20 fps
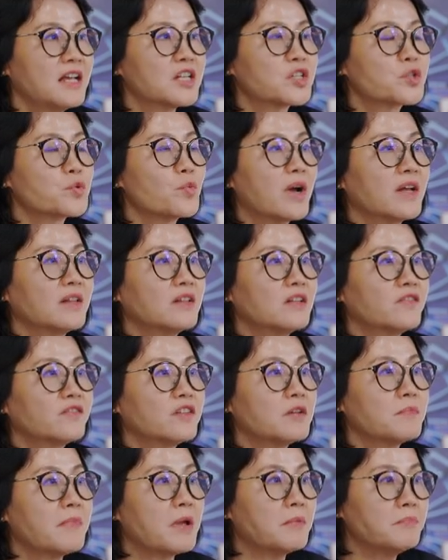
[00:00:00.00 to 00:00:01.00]
as one
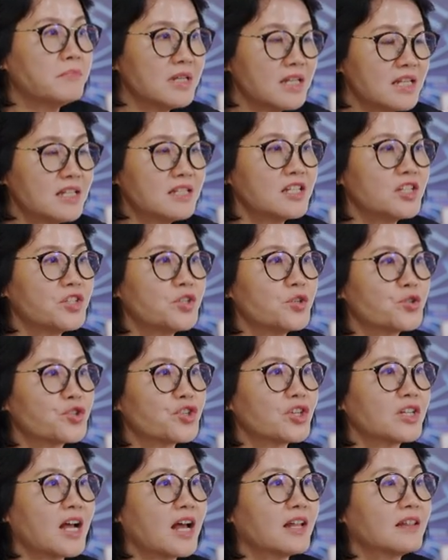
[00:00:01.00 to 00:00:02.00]
of the member
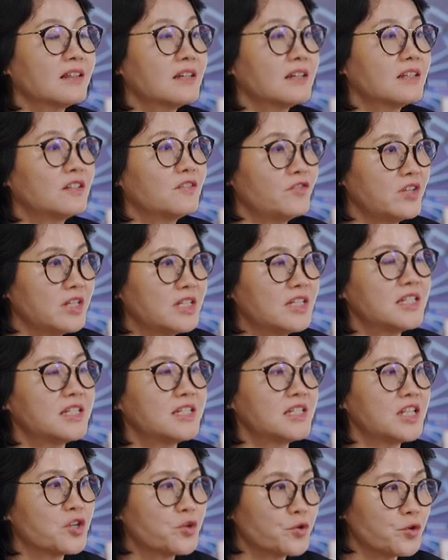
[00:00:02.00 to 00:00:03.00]
institutions under the
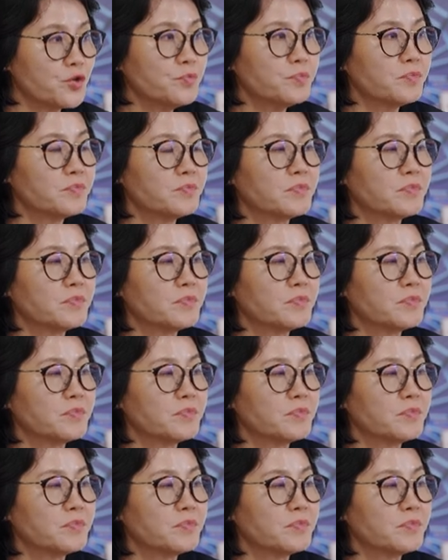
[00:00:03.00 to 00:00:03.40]
VTC Group,